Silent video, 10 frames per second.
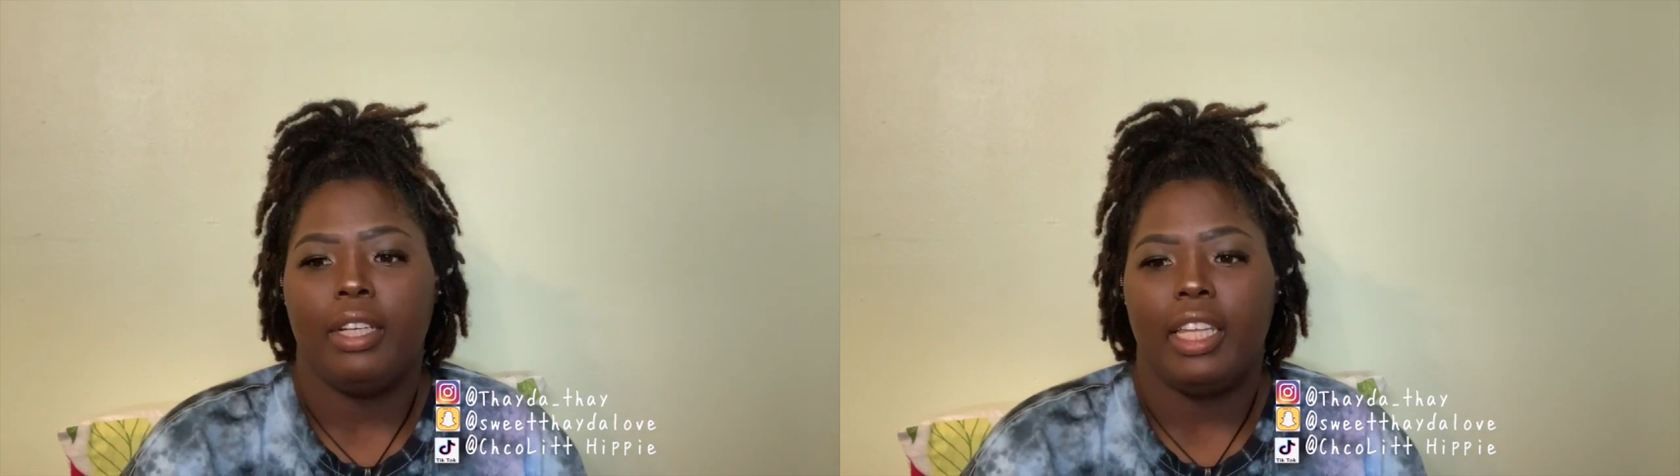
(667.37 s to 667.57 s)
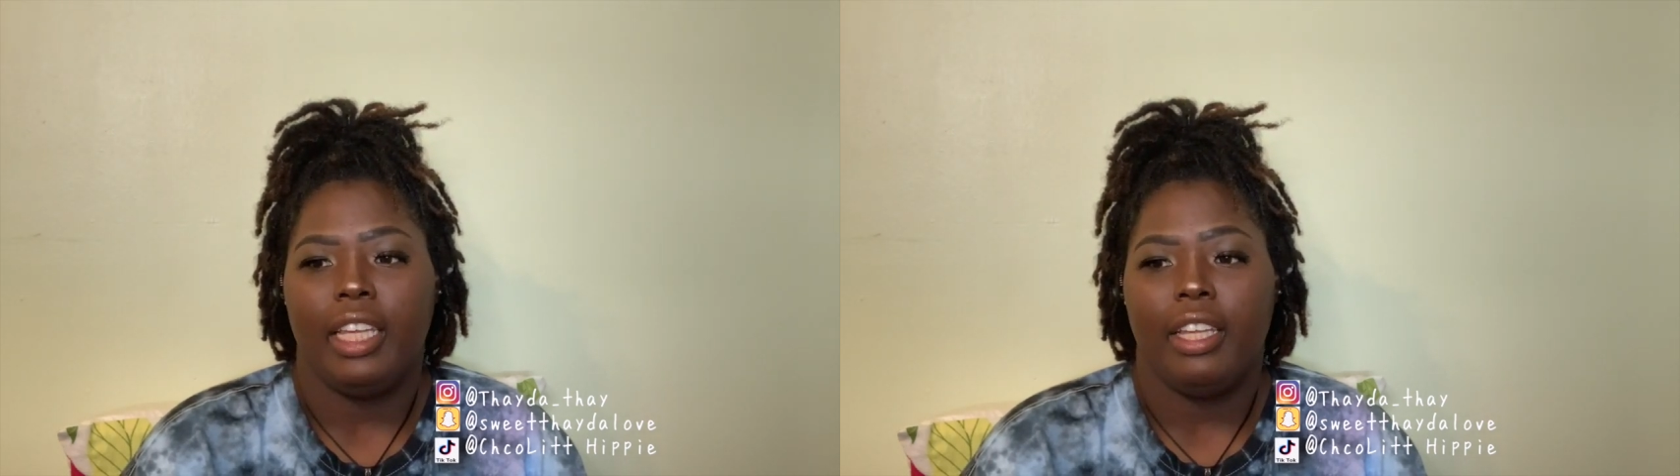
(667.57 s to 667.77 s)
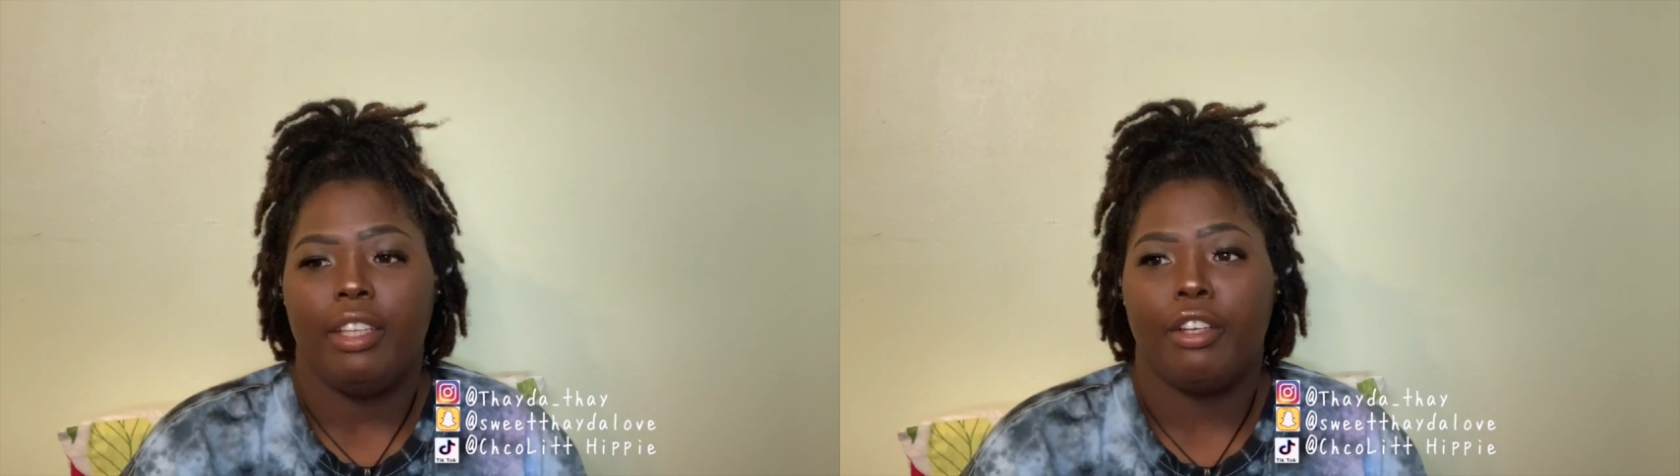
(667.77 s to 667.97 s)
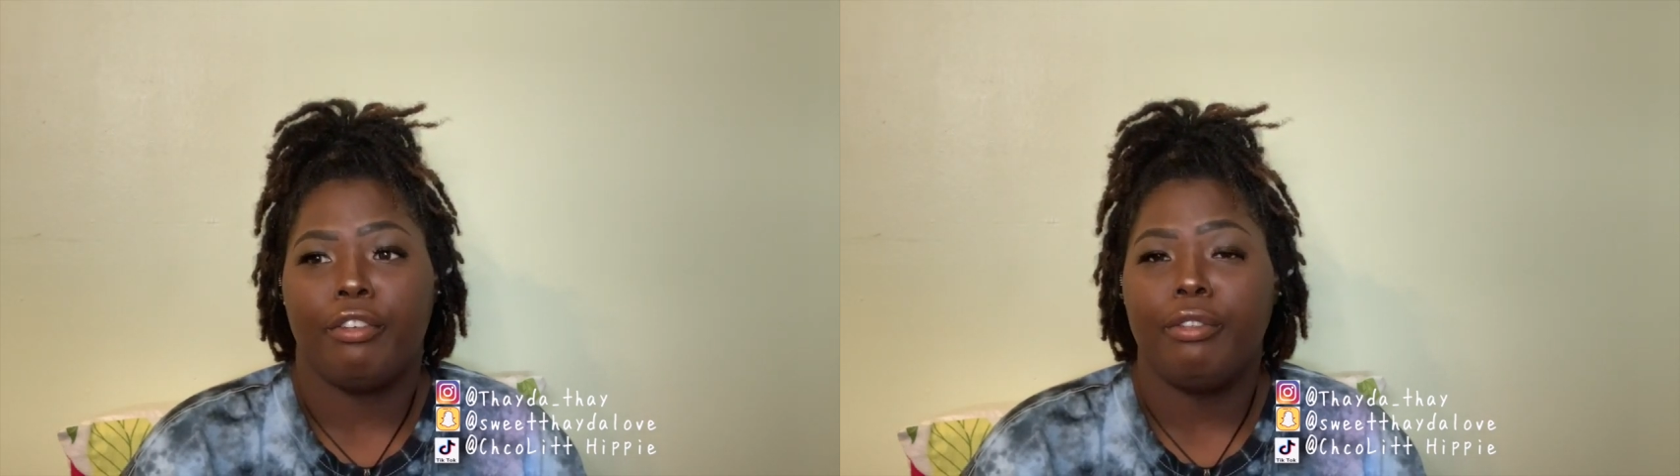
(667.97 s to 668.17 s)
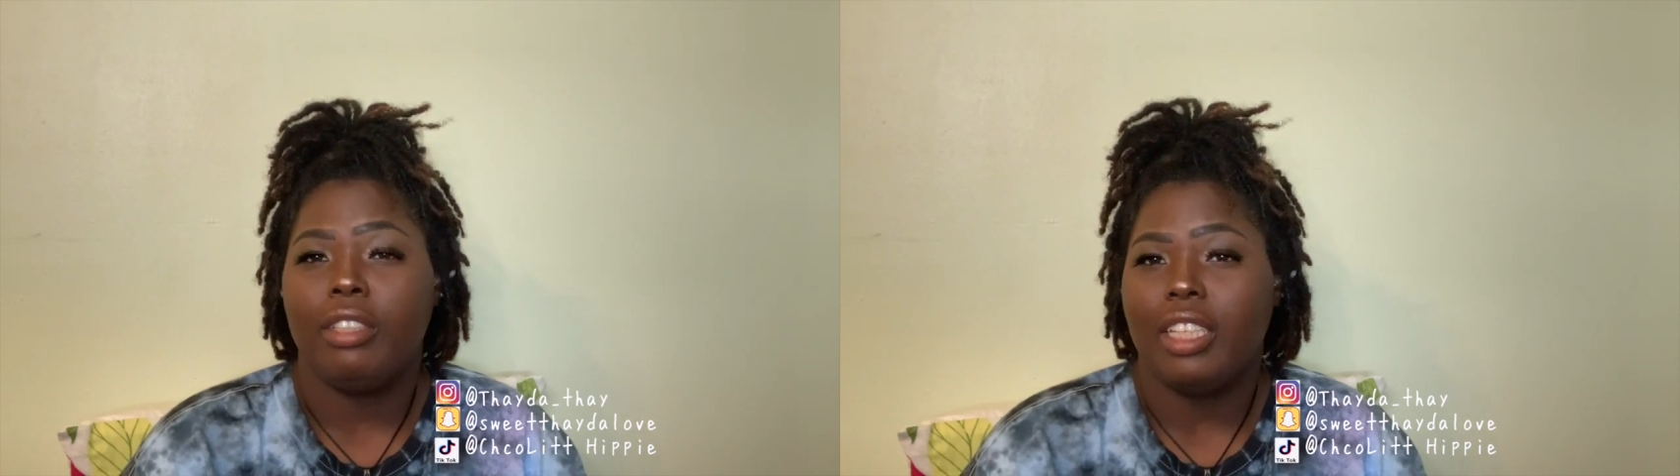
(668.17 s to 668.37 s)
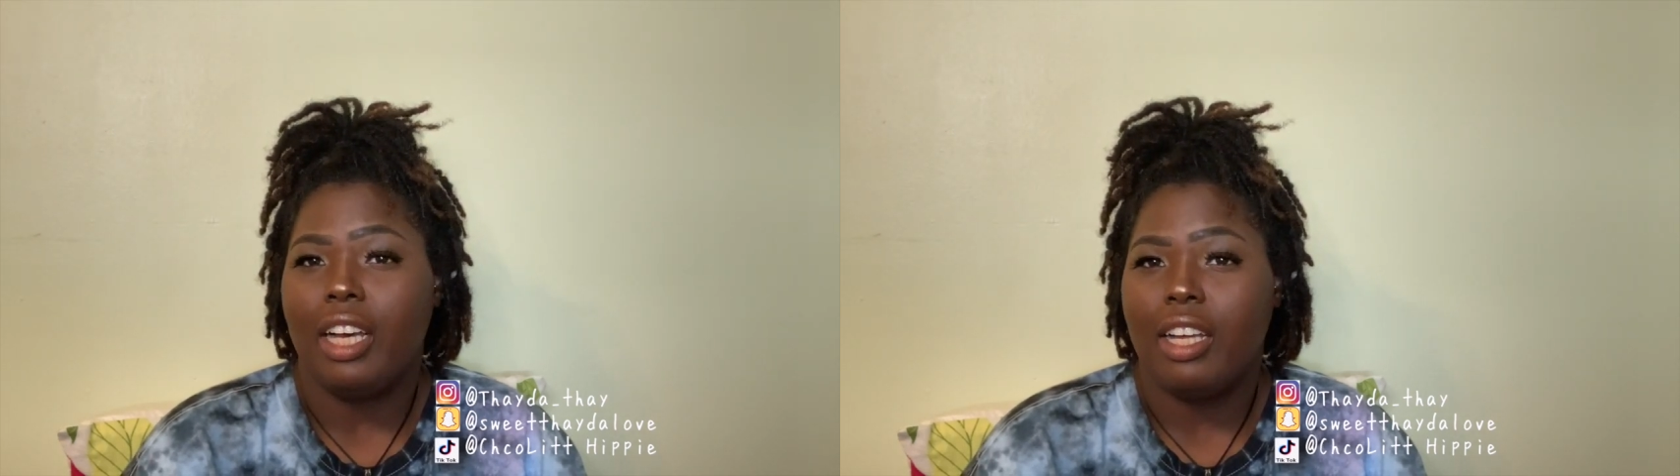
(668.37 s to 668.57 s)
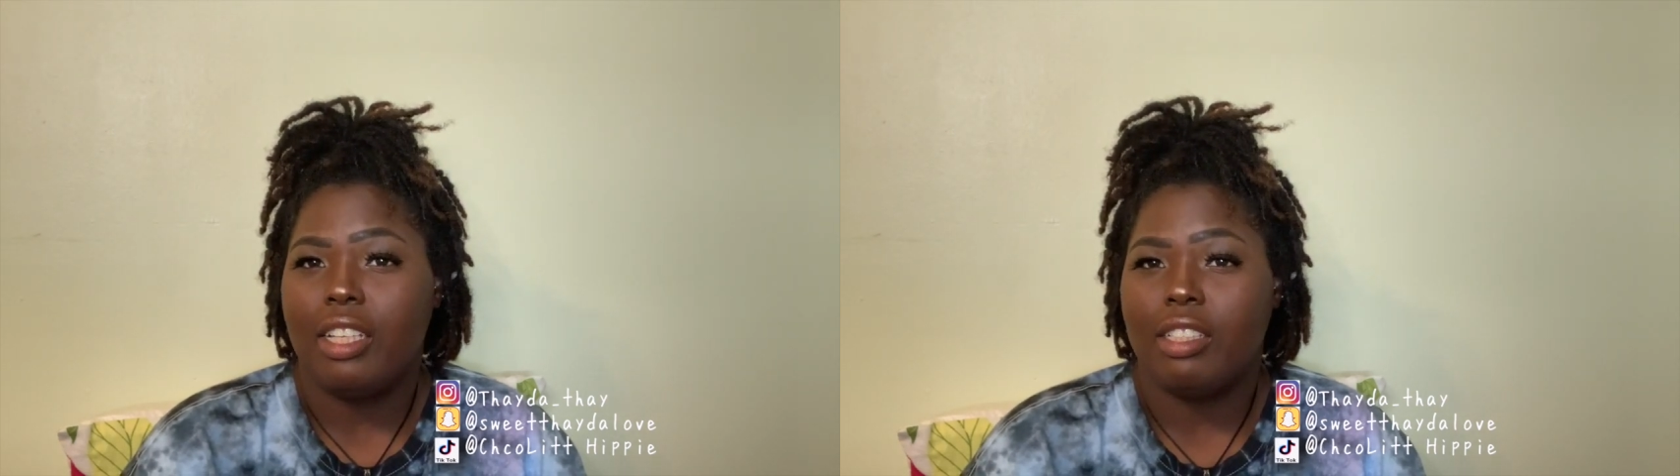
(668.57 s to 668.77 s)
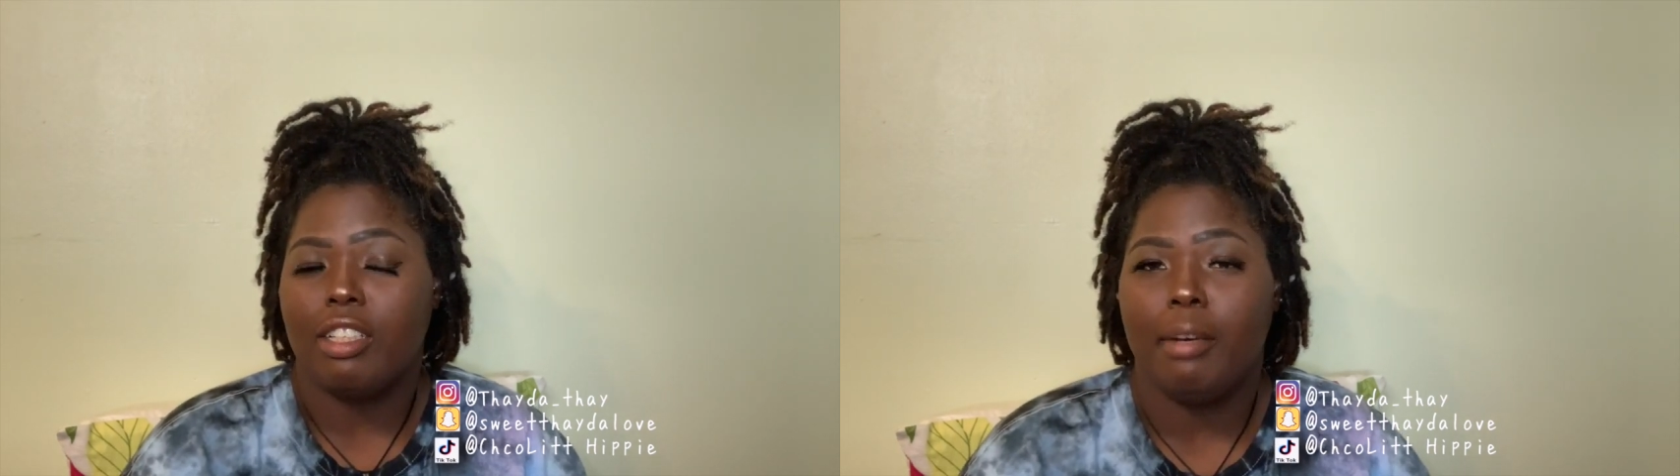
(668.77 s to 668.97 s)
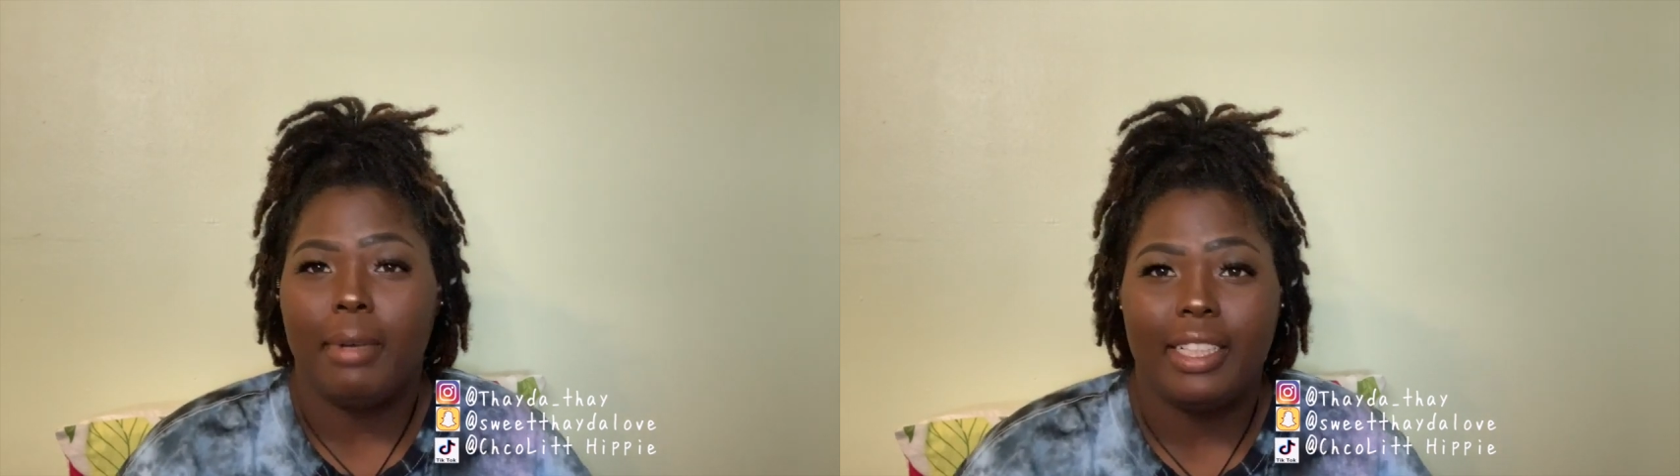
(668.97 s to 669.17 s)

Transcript: get croutons on my